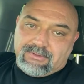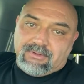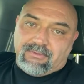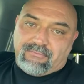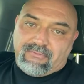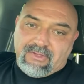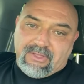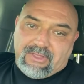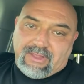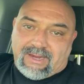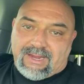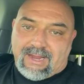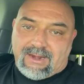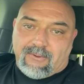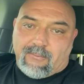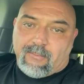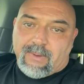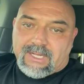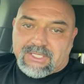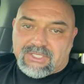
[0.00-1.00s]
feel it kind
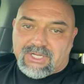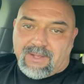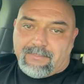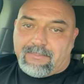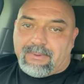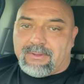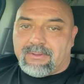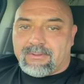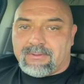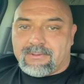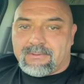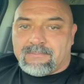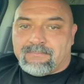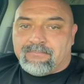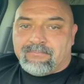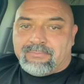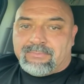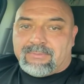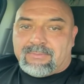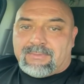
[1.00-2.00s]
of wedge up
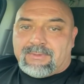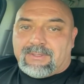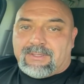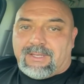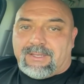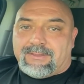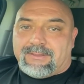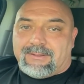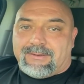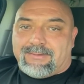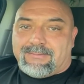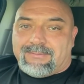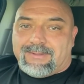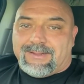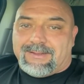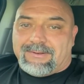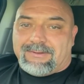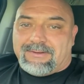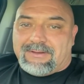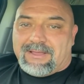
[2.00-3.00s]
in
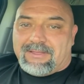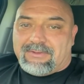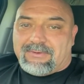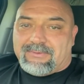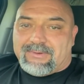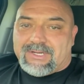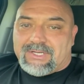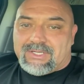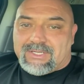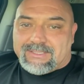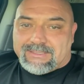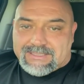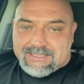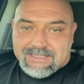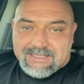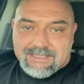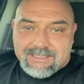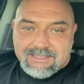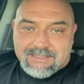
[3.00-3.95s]
the nether regions,